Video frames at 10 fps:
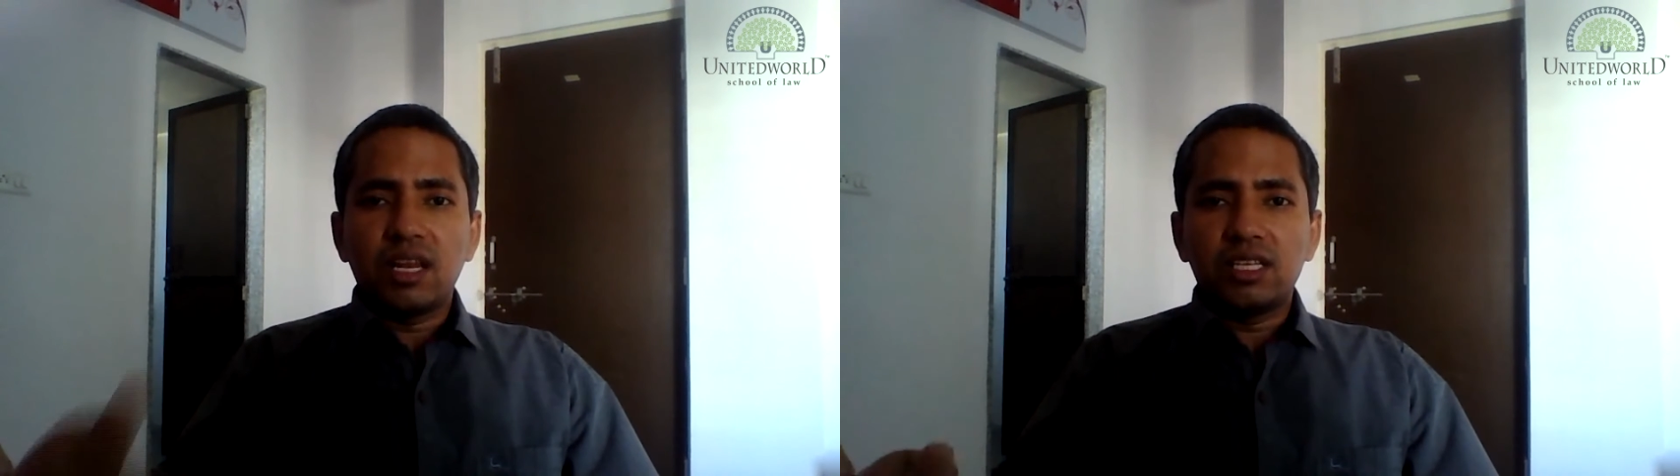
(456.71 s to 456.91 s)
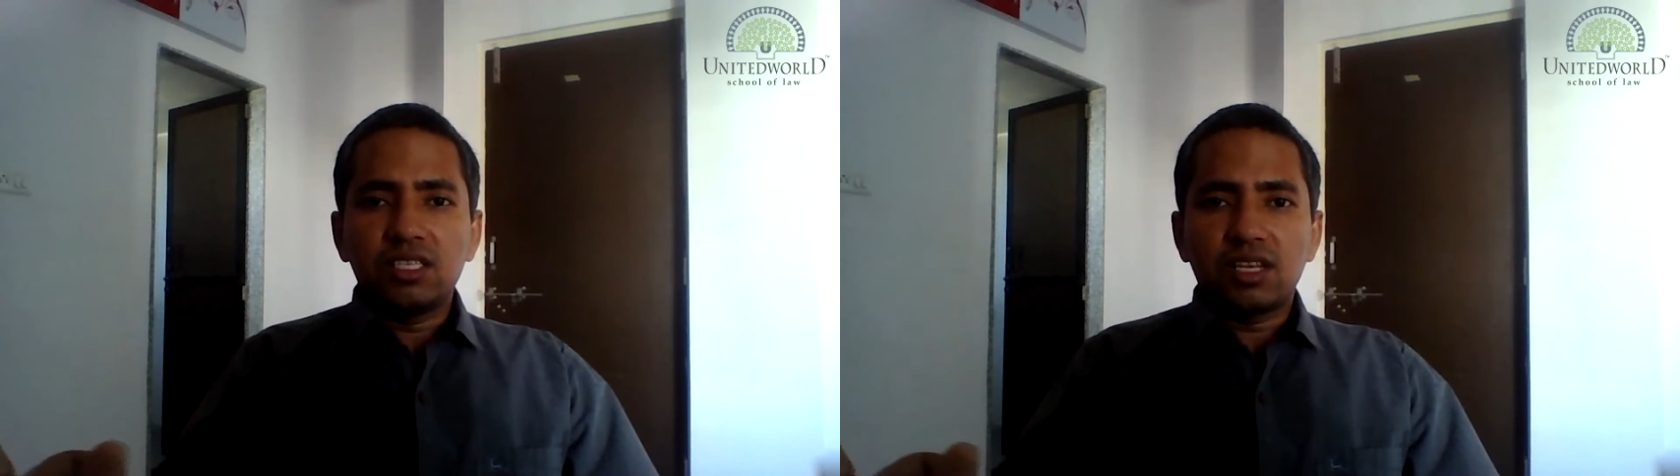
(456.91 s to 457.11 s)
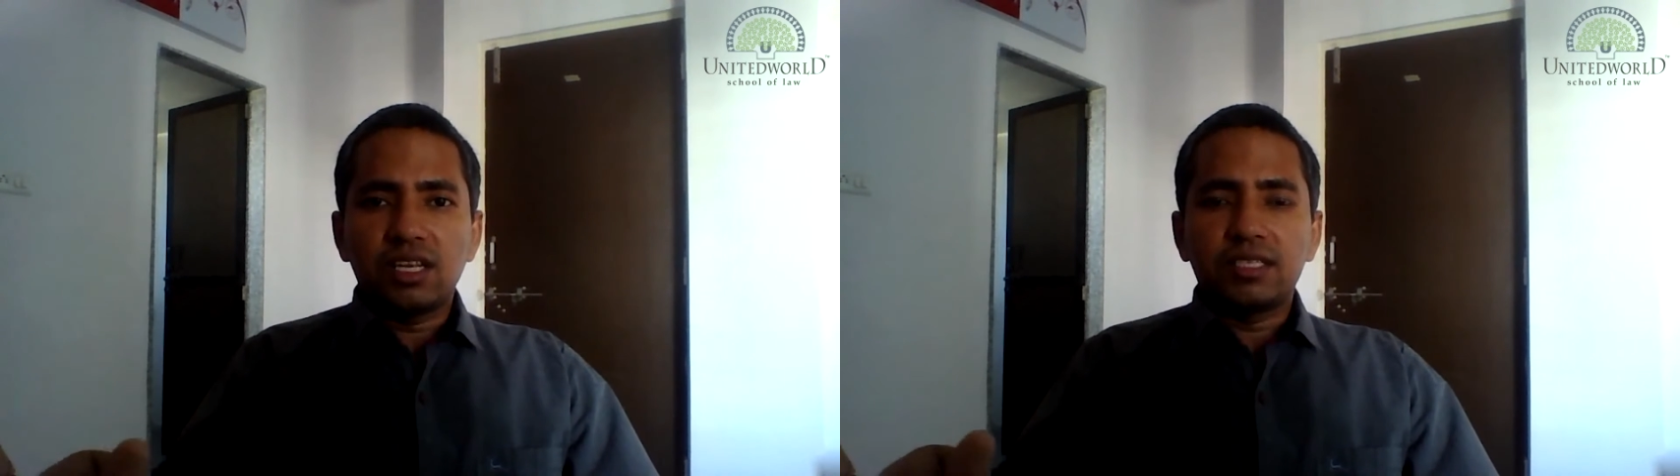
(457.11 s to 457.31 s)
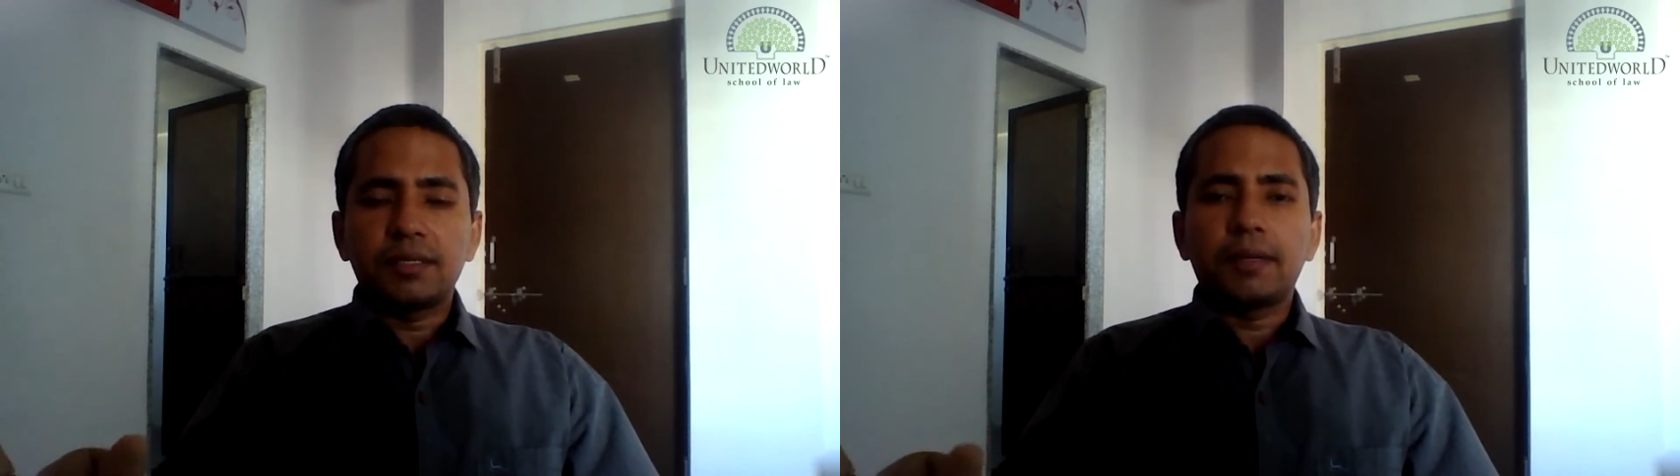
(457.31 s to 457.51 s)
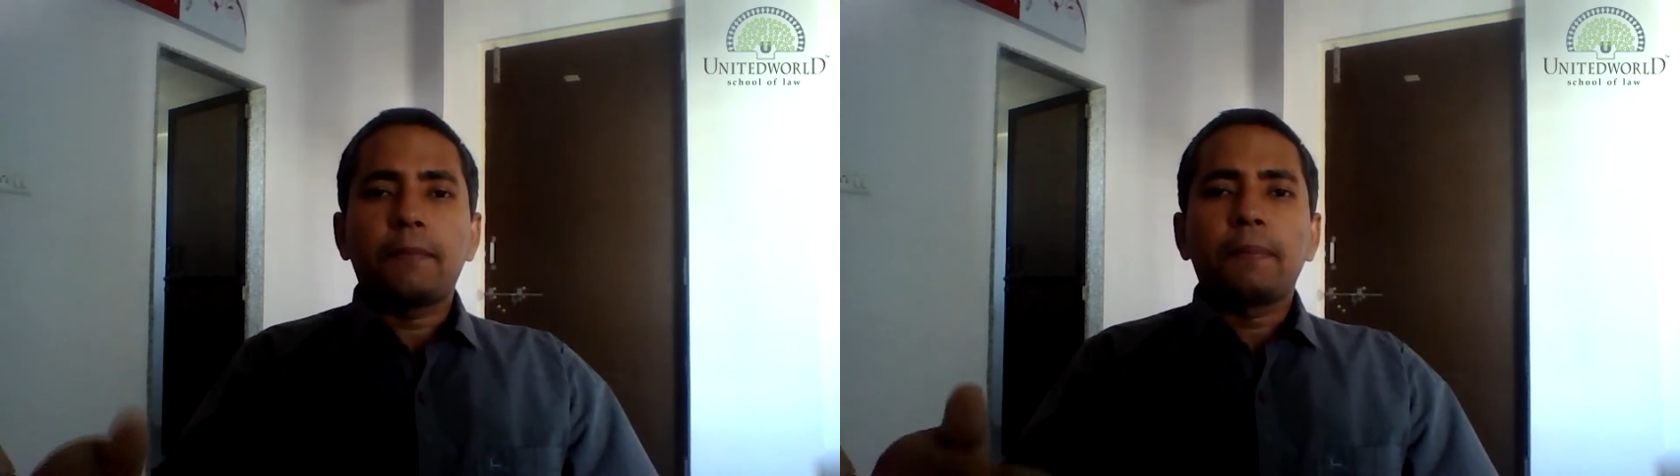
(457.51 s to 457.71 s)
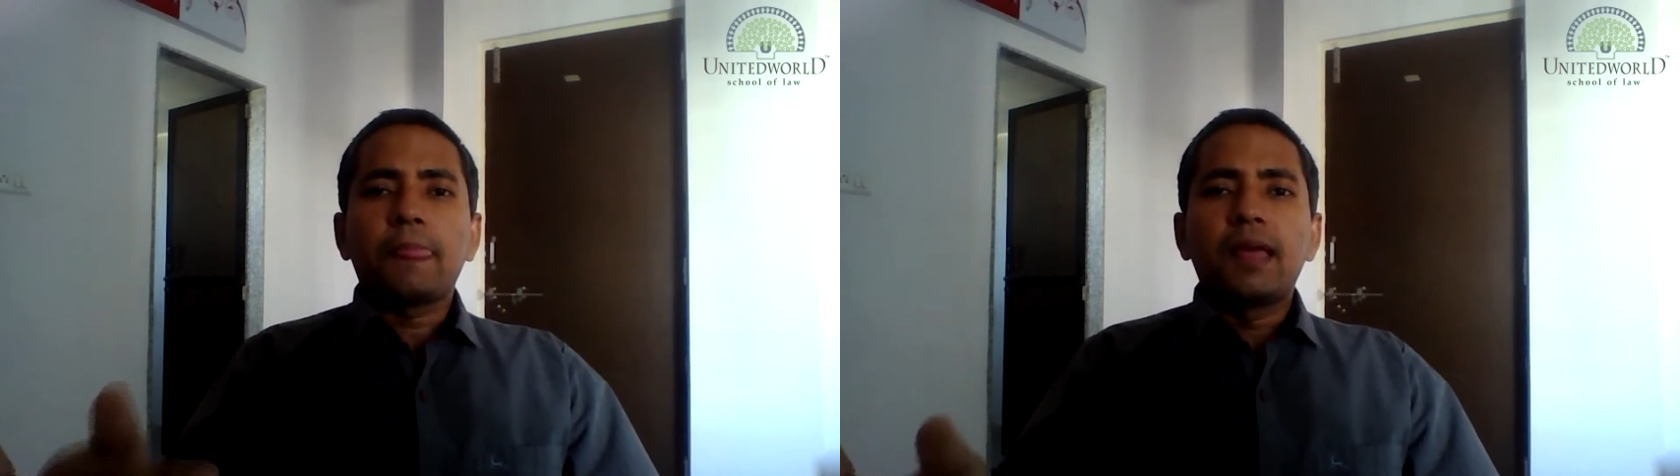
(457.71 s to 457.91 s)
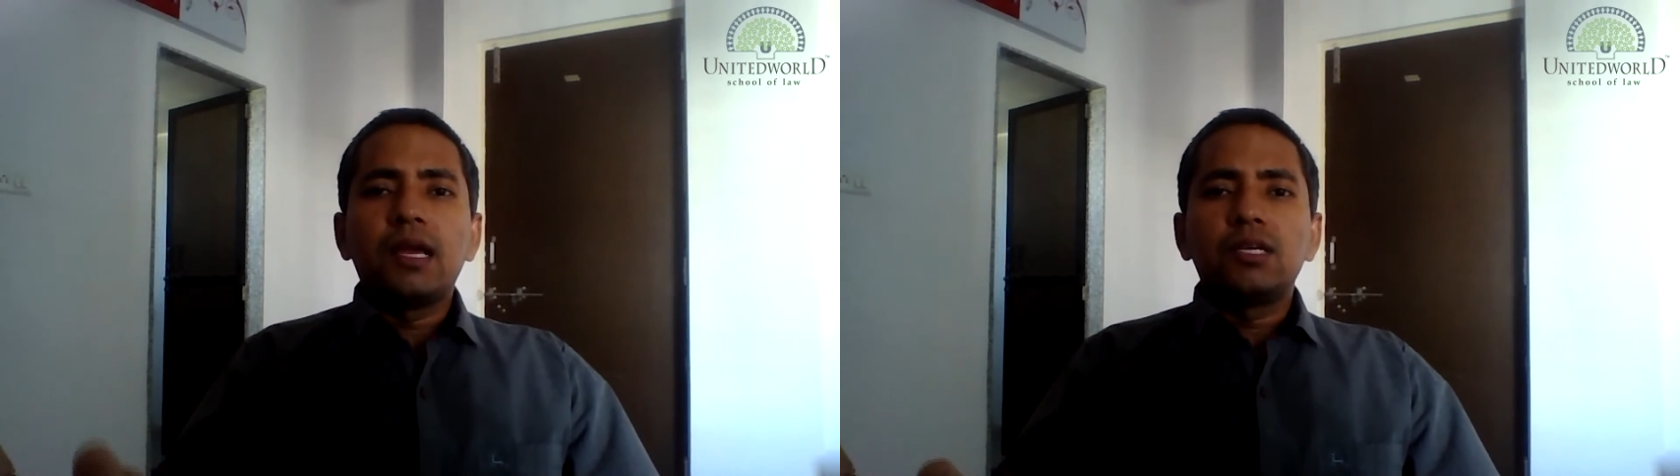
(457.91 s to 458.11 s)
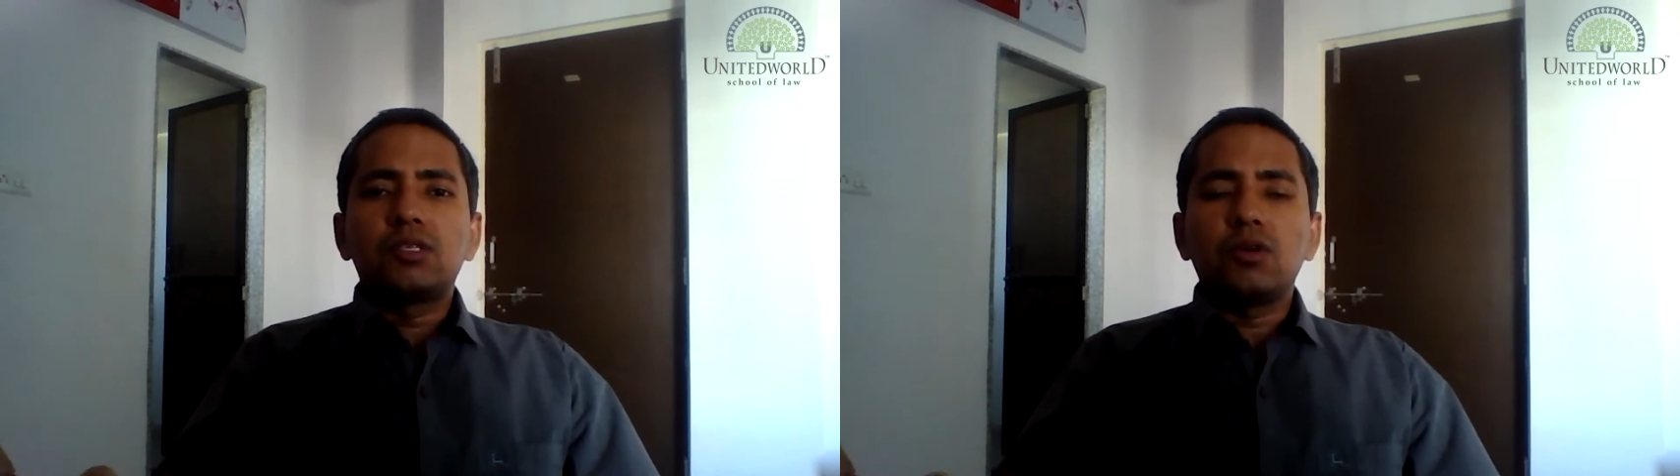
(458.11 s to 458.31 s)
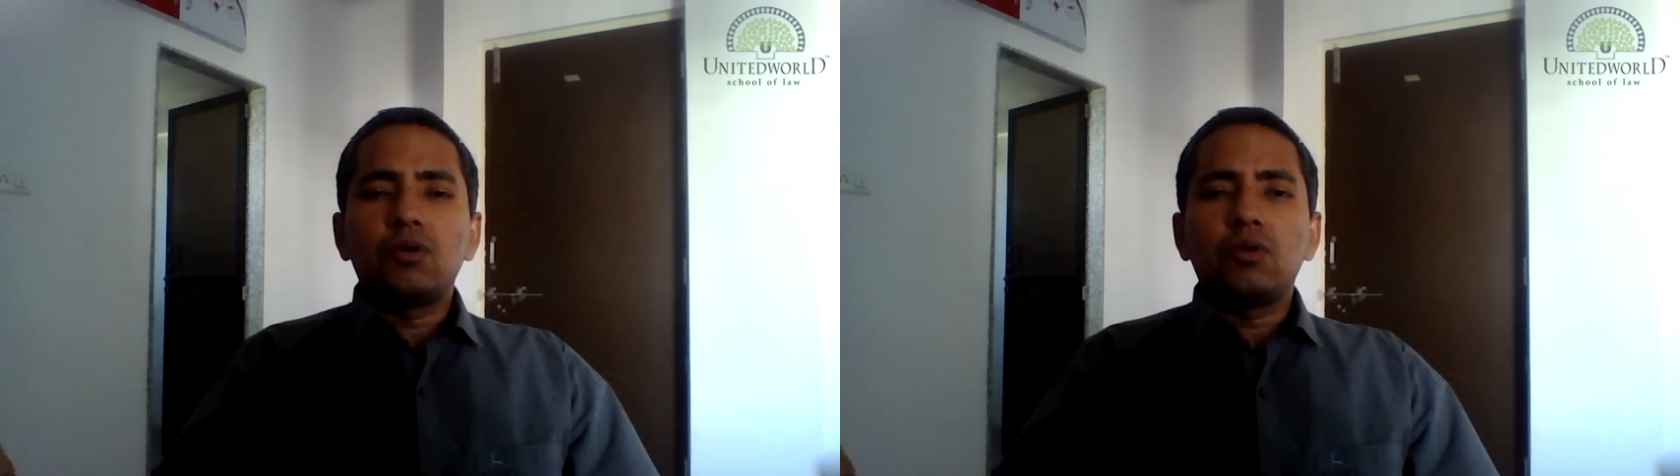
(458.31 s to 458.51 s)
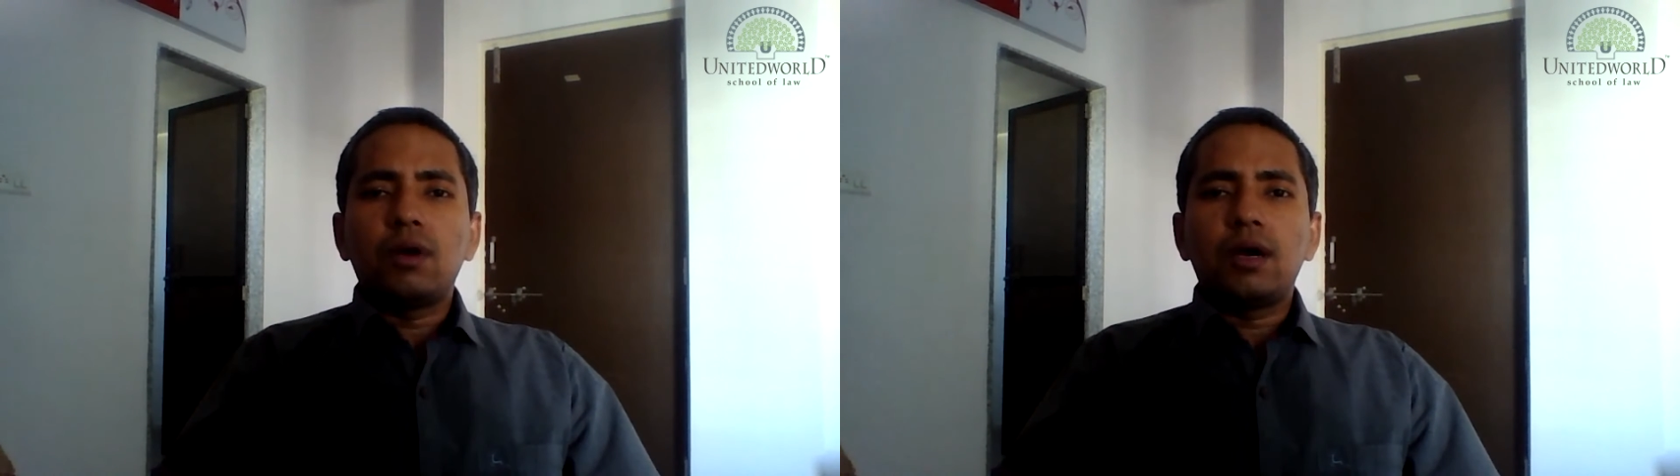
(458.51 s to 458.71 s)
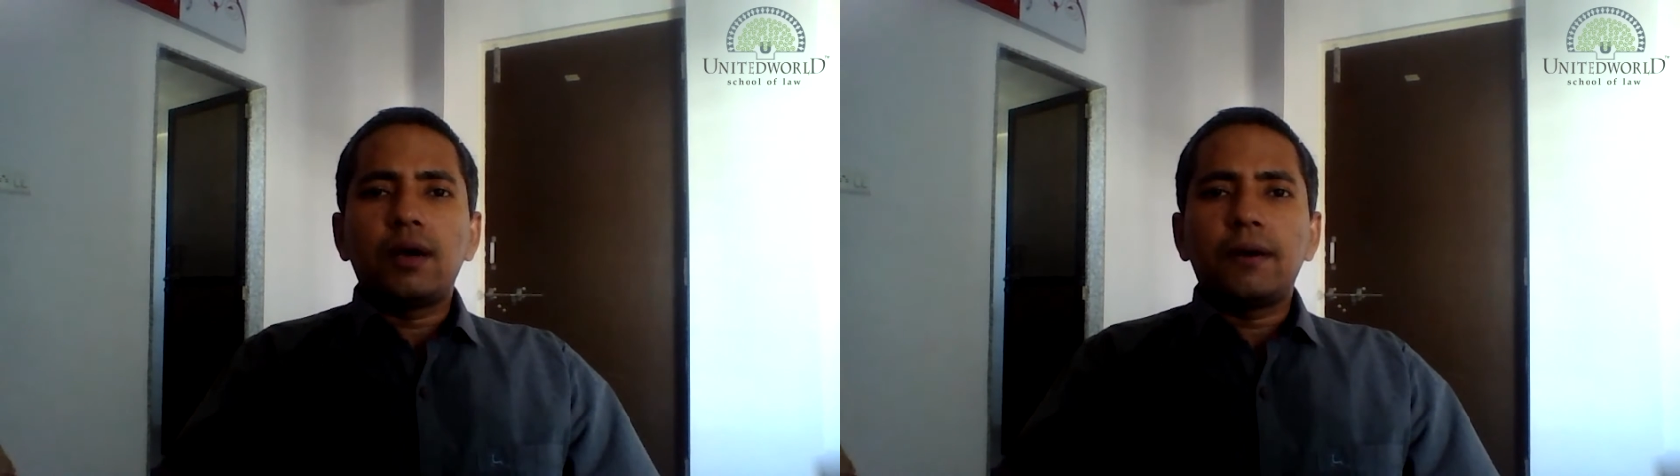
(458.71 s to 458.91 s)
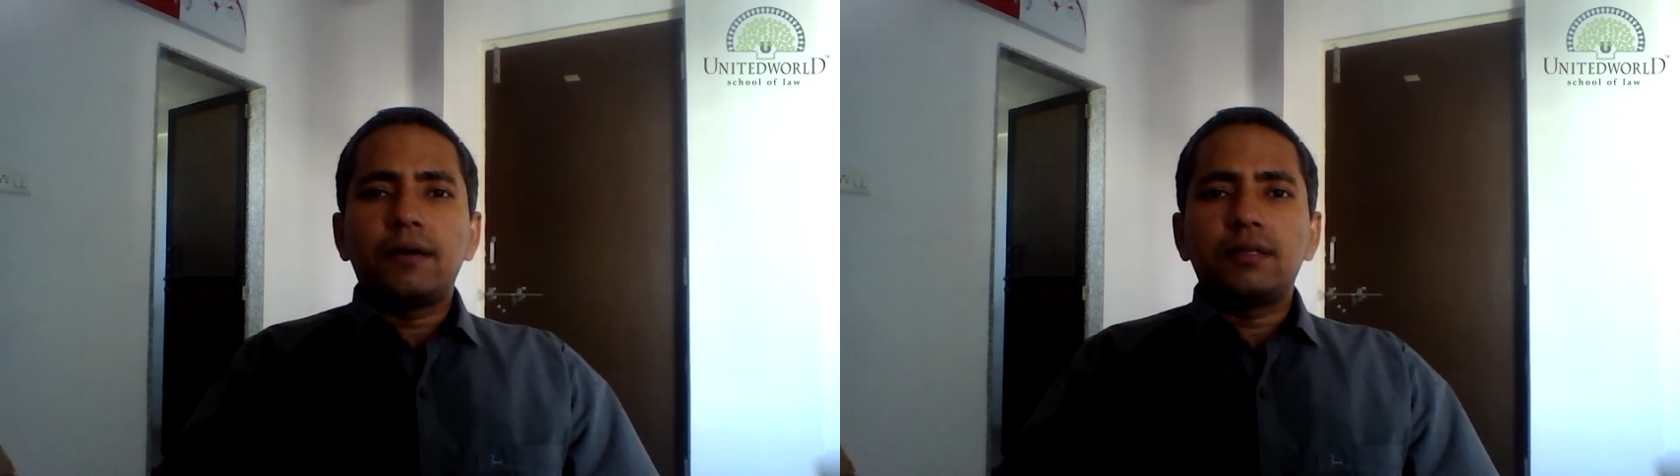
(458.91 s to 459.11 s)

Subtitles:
legislature. So,